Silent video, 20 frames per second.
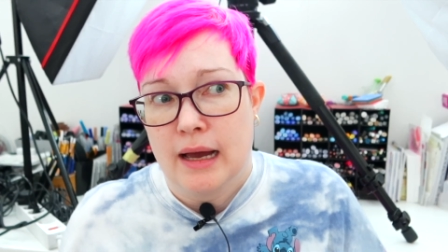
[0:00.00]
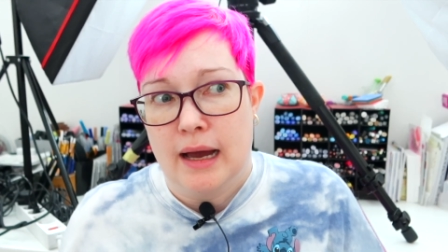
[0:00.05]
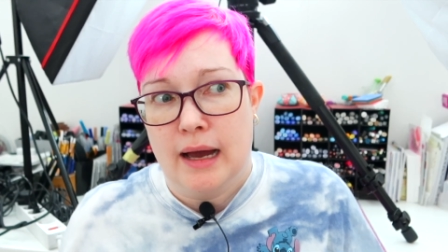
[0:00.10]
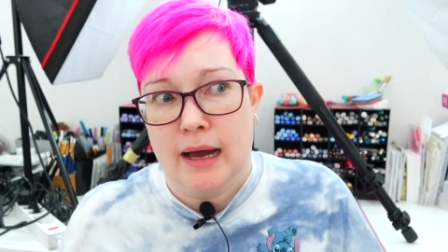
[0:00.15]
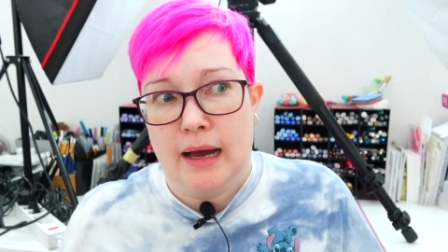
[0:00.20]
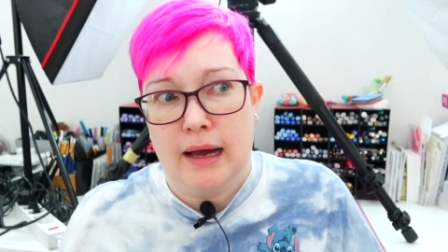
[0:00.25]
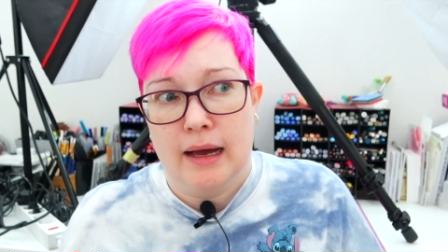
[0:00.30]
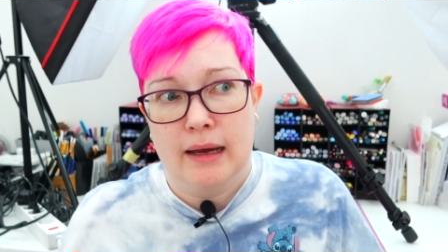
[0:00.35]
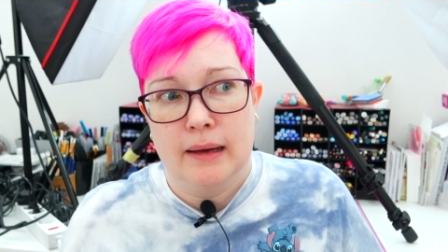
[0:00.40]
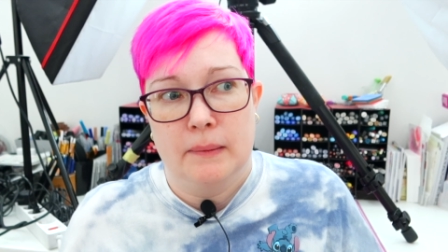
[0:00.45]

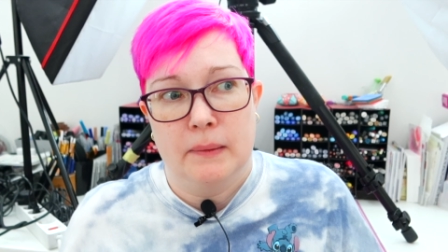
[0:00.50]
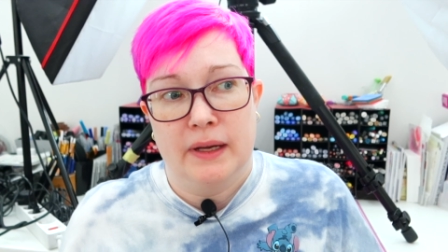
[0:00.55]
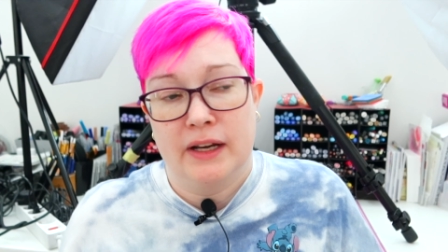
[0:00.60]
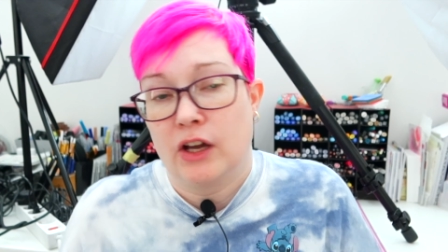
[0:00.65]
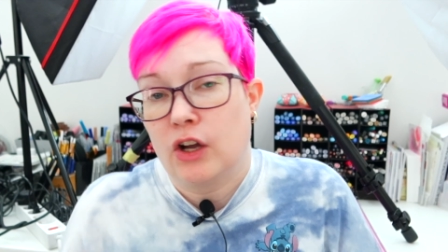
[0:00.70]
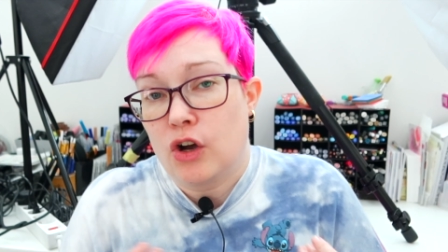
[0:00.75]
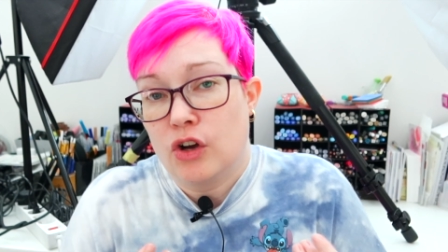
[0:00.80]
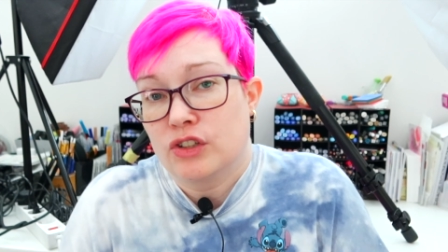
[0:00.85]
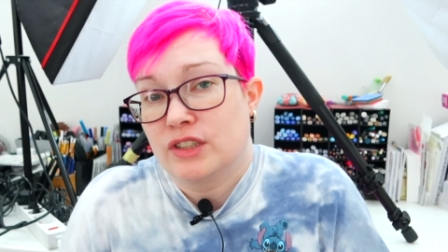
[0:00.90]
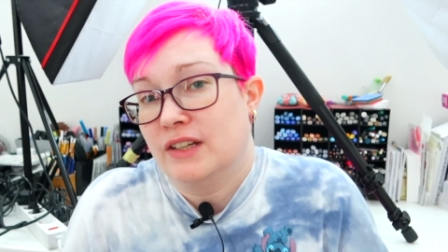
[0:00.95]
Uh, and
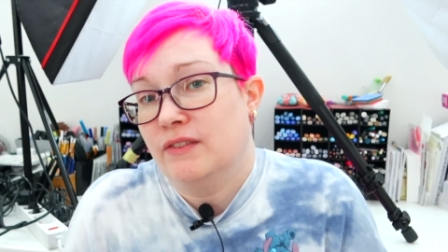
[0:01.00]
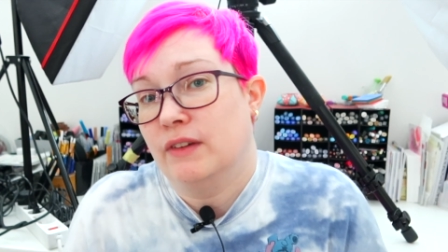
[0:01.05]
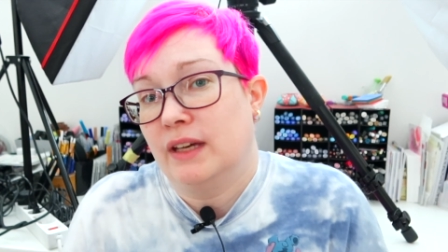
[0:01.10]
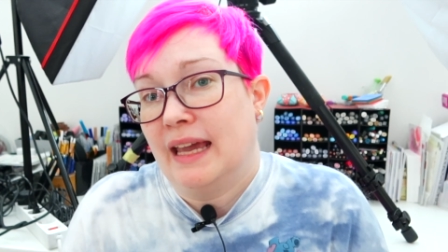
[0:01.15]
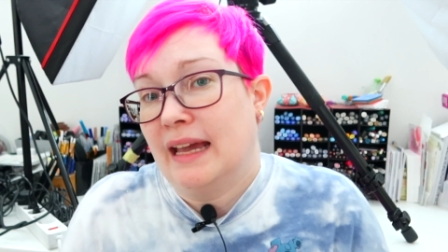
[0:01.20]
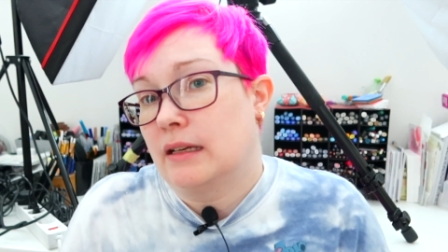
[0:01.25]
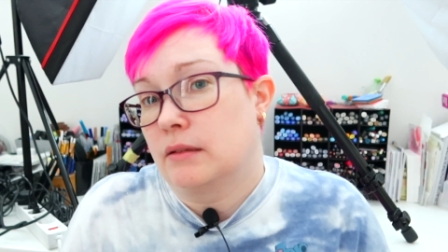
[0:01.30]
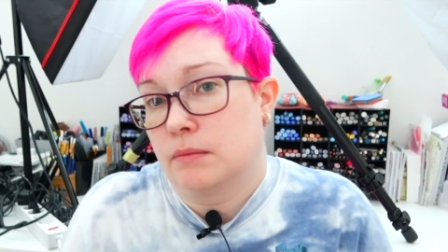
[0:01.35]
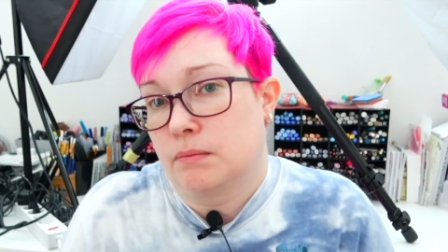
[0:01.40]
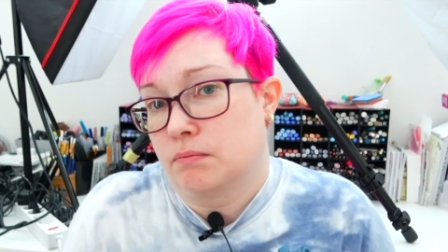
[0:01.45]
I can't even
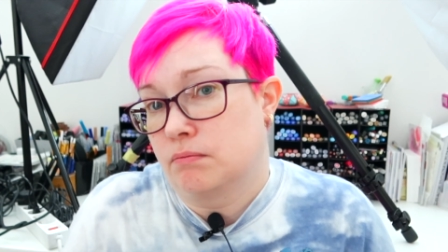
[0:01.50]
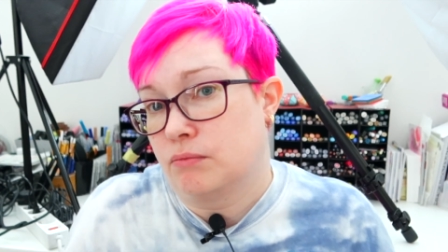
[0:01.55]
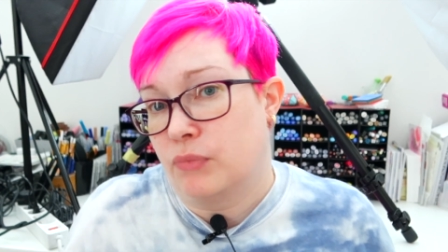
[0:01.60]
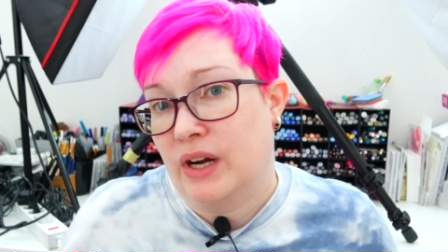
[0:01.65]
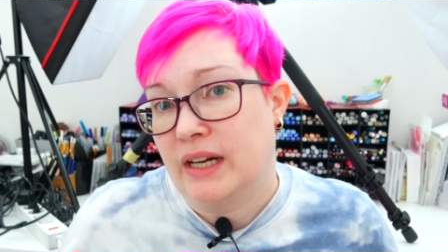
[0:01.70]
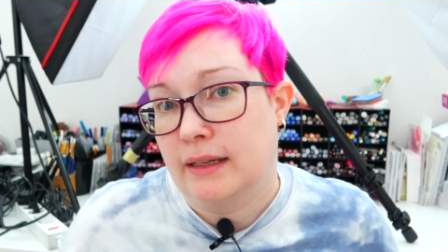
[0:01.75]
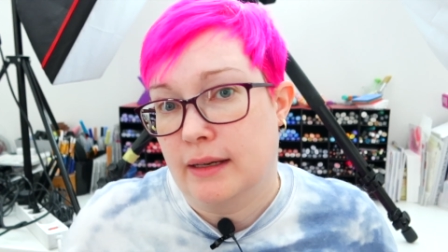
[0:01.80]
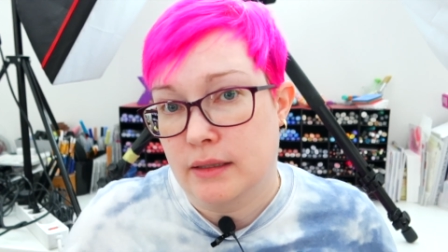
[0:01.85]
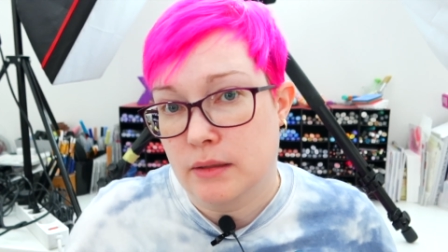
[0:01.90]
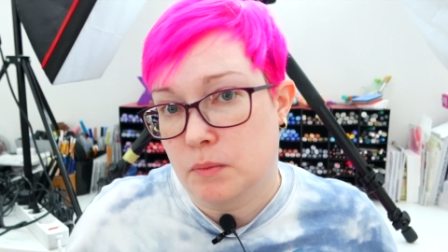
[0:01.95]
get
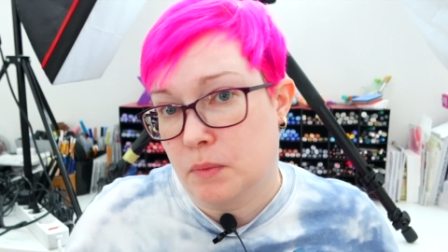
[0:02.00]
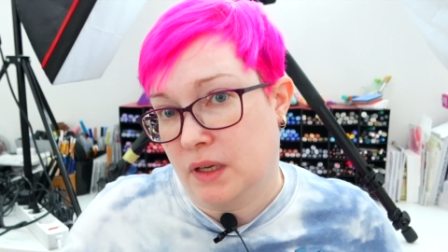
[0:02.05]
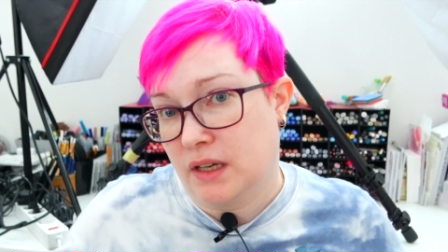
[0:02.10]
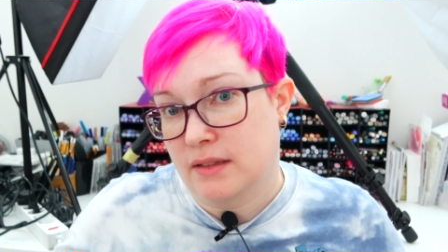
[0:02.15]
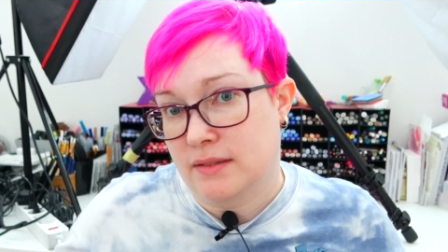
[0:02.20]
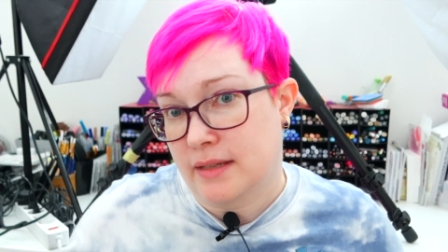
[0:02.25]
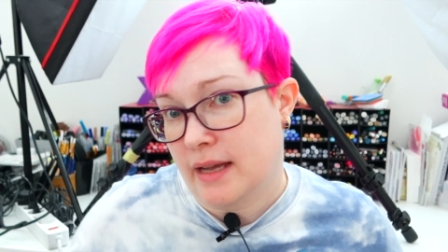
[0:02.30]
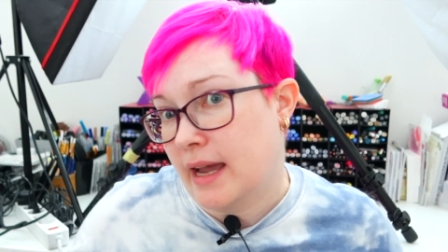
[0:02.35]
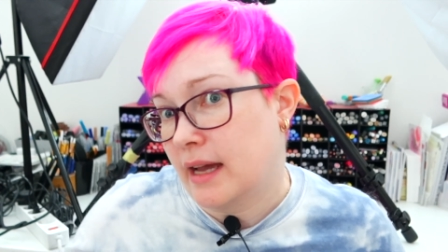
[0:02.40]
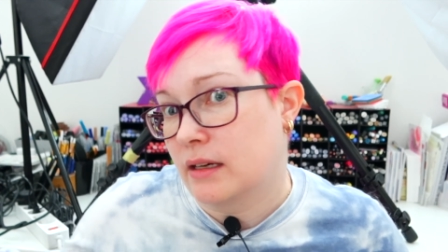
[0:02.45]
pregnant
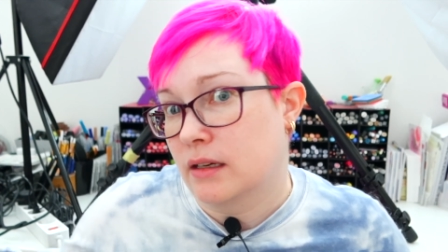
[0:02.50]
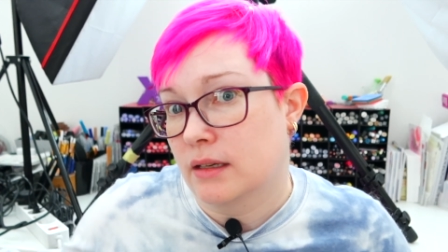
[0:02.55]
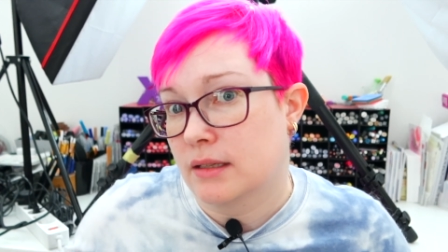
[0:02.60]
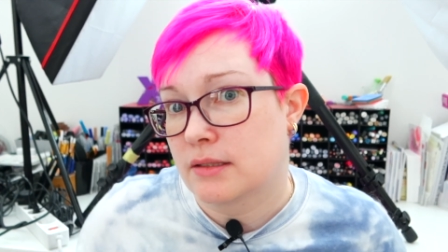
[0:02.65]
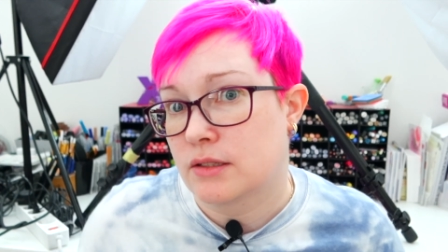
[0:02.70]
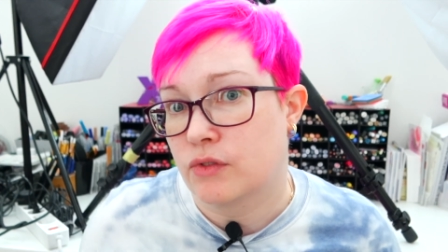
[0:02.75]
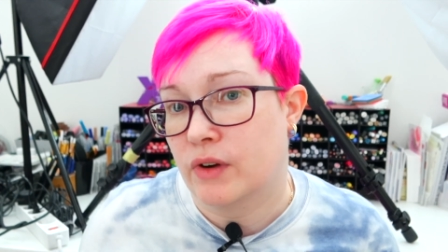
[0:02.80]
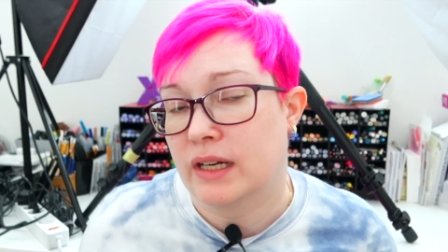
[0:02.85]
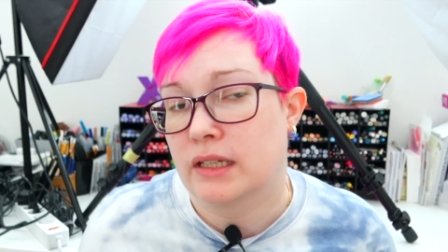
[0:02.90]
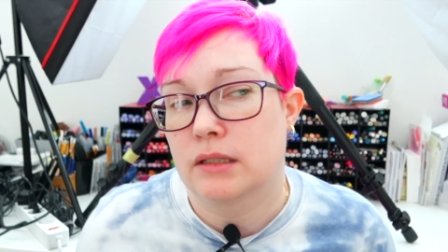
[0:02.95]
because I had a
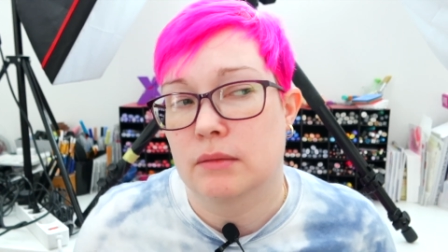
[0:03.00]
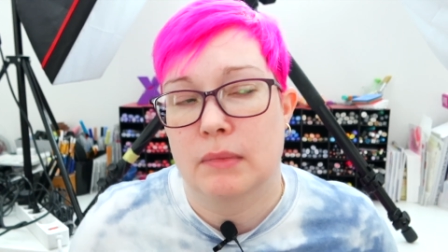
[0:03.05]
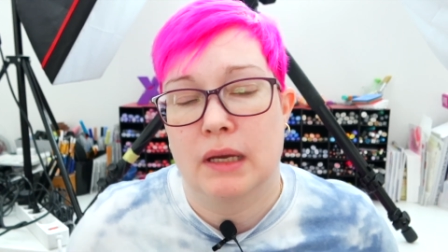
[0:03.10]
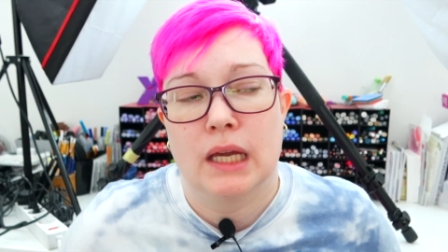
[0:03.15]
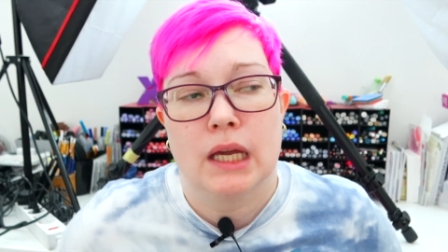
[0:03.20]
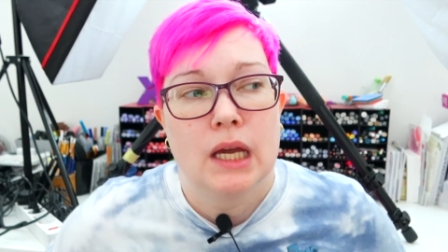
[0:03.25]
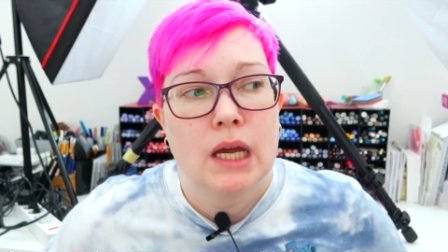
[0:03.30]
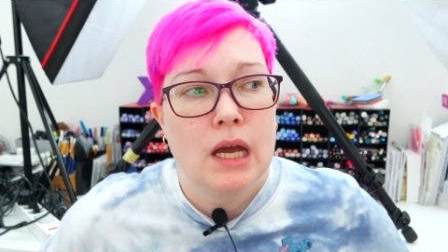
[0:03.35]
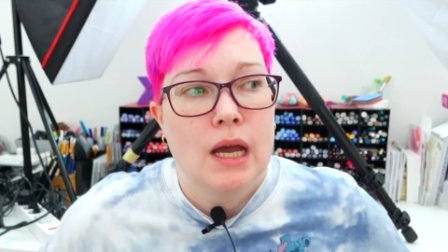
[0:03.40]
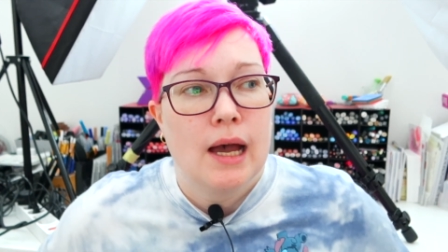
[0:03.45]
hysterectomy.